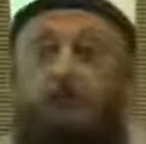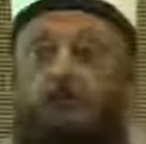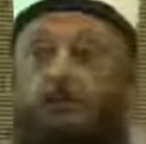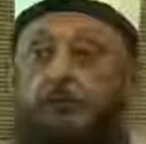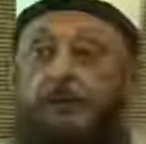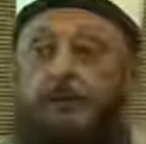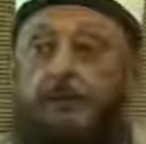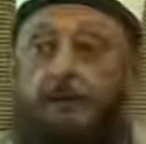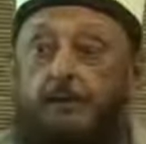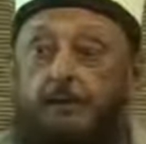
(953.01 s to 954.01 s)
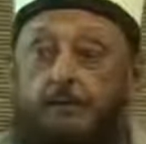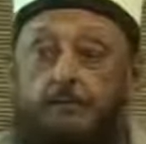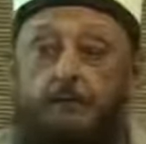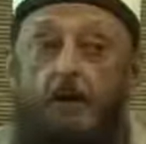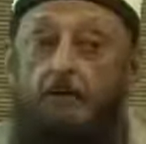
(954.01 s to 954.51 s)
I was
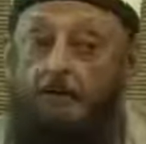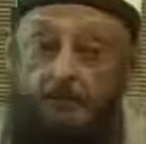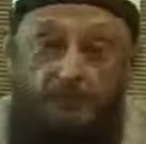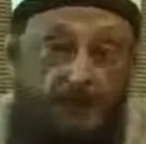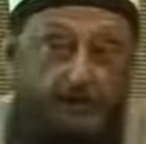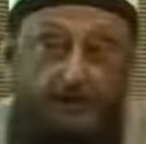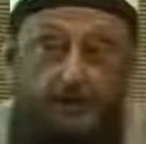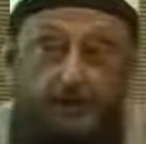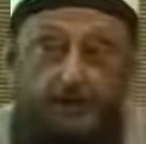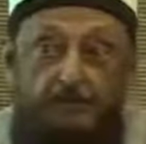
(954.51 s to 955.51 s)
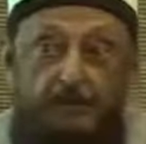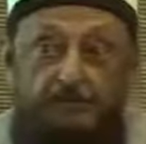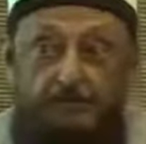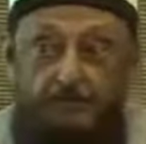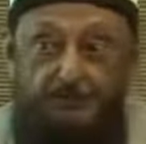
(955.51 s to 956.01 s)
invited by
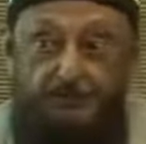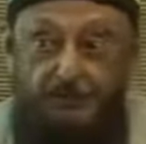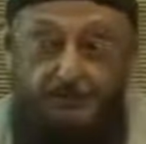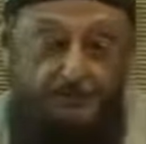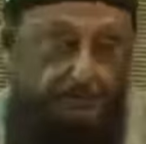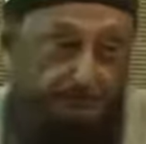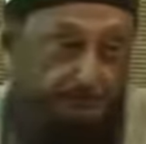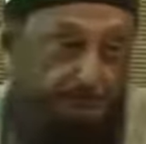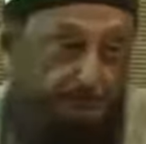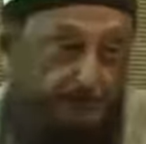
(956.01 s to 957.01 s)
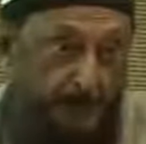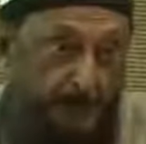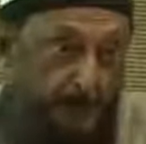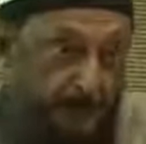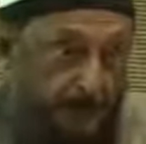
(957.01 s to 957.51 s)
the Methodist Church
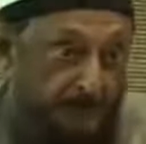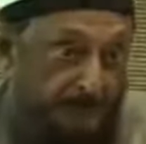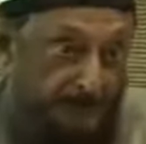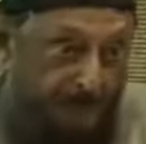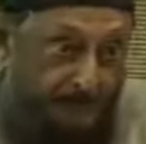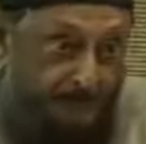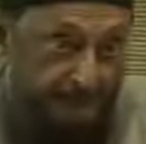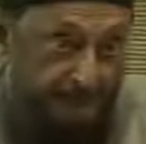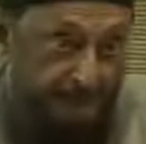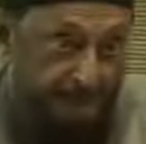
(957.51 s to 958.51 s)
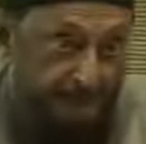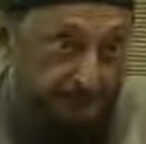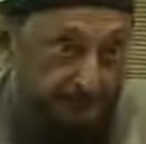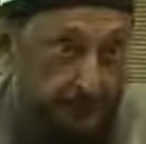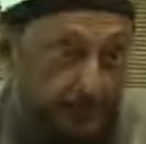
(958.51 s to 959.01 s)
in the United States
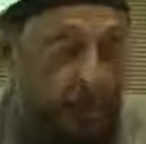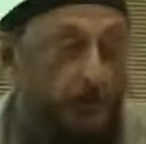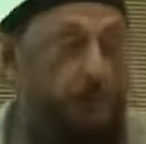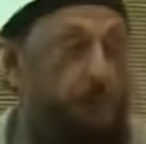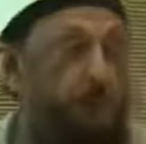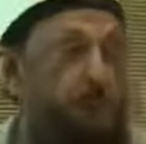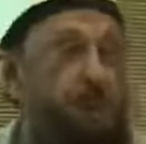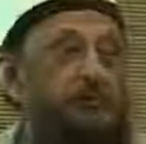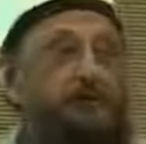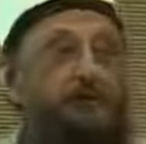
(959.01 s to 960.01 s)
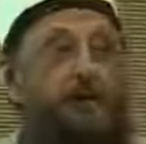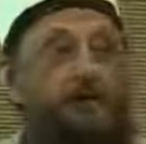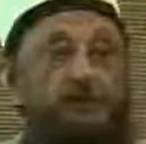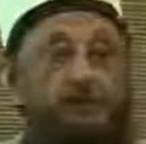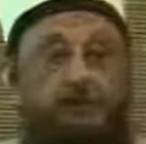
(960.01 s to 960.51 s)
to address
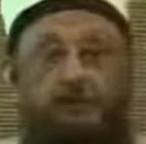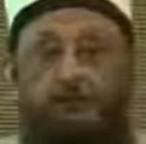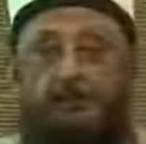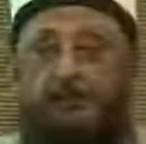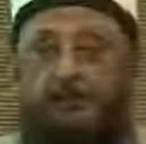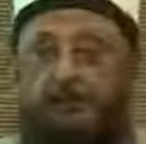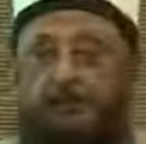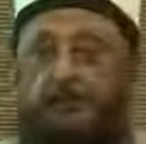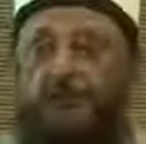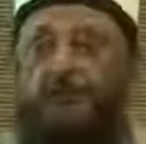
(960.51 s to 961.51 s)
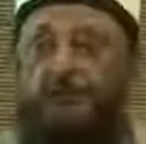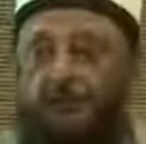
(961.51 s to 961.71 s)
a gathering of Methodist